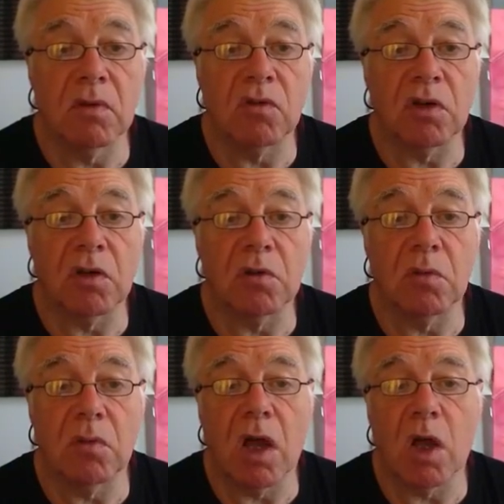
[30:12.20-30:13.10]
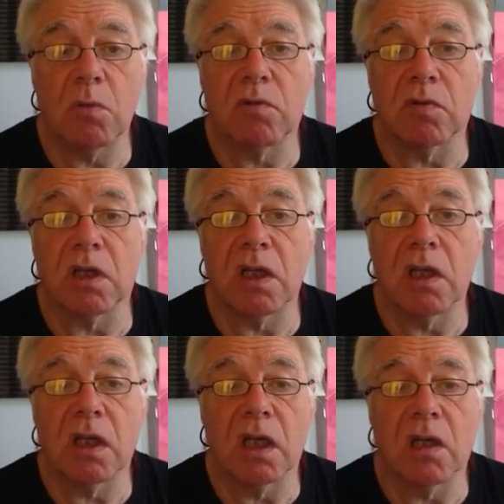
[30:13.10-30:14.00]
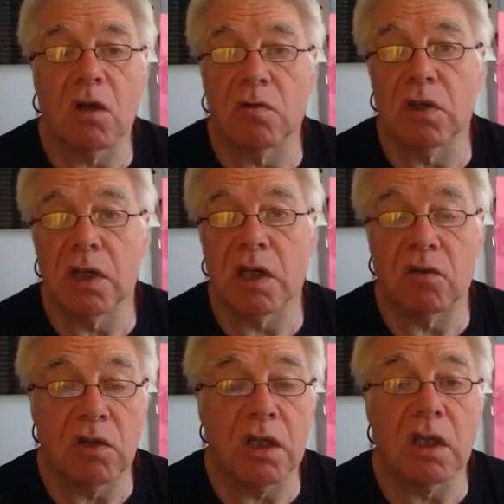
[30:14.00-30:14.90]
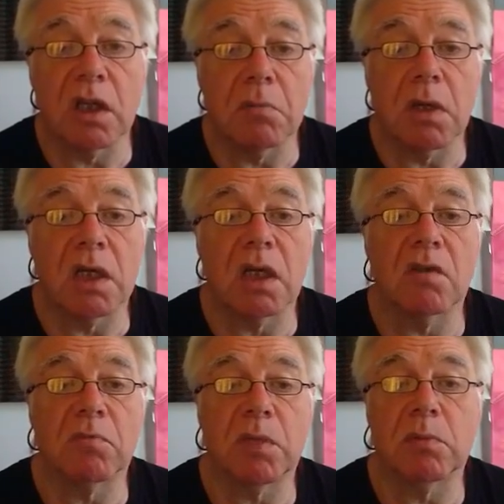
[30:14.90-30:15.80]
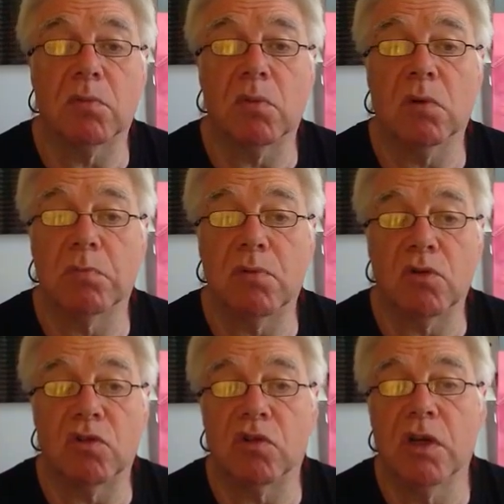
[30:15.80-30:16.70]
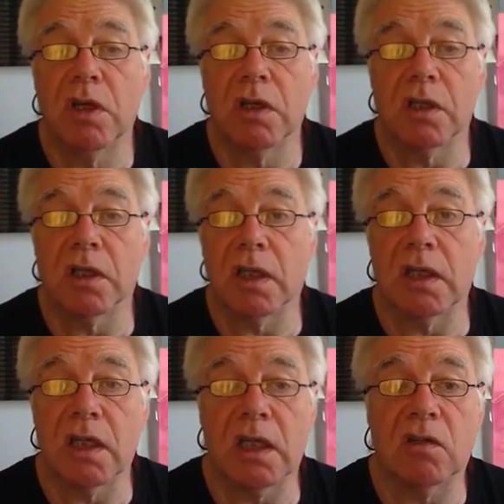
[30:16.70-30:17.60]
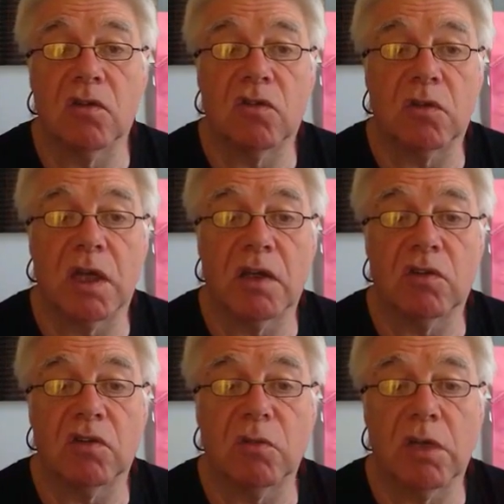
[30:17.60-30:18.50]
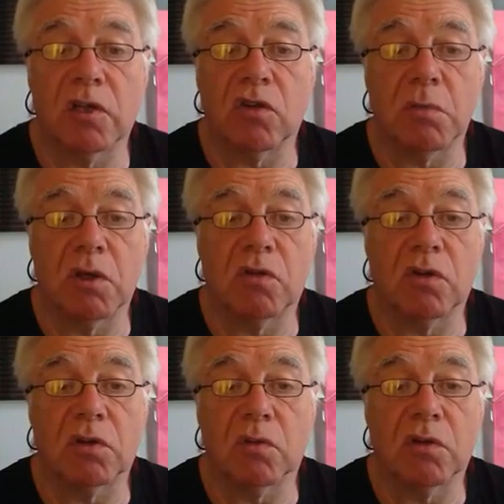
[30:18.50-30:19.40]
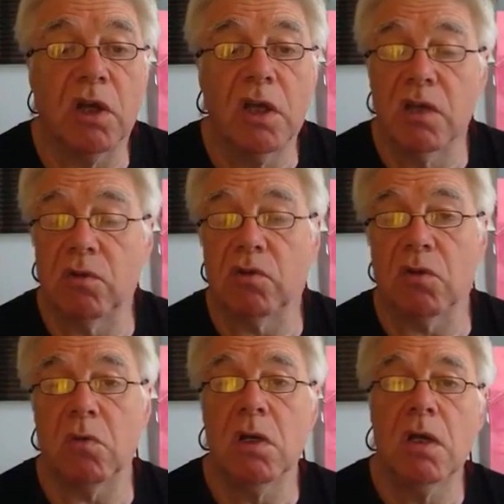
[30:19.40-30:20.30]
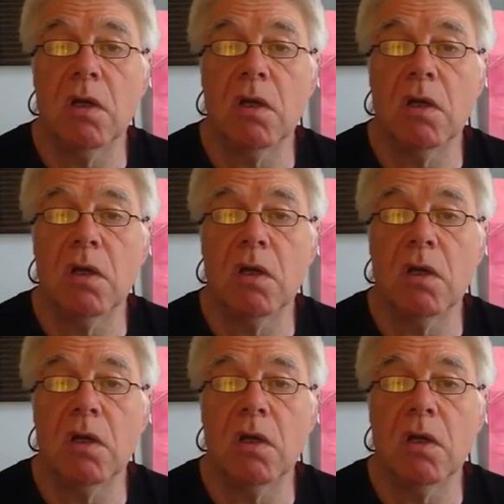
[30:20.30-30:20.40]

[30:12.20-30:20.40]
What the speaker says: So hopefully over the next year, it may give people a push that they need to get into electric motorcycles. There are still